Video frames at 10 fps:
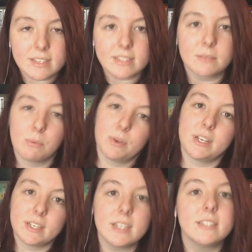
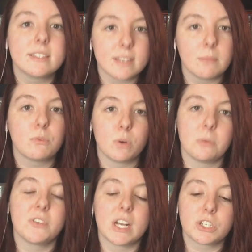disappointed in some
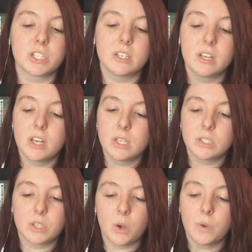form or fashion.
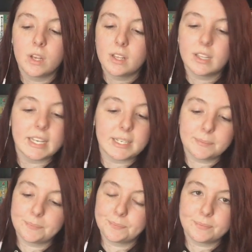So
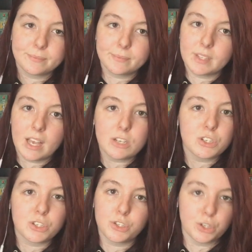like I
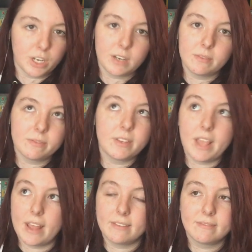just shouldn't
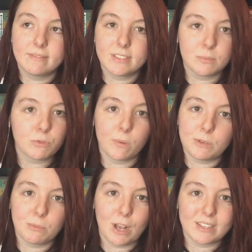get
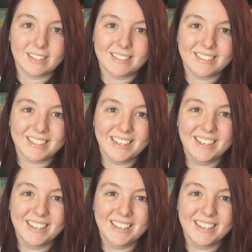subscription boxes.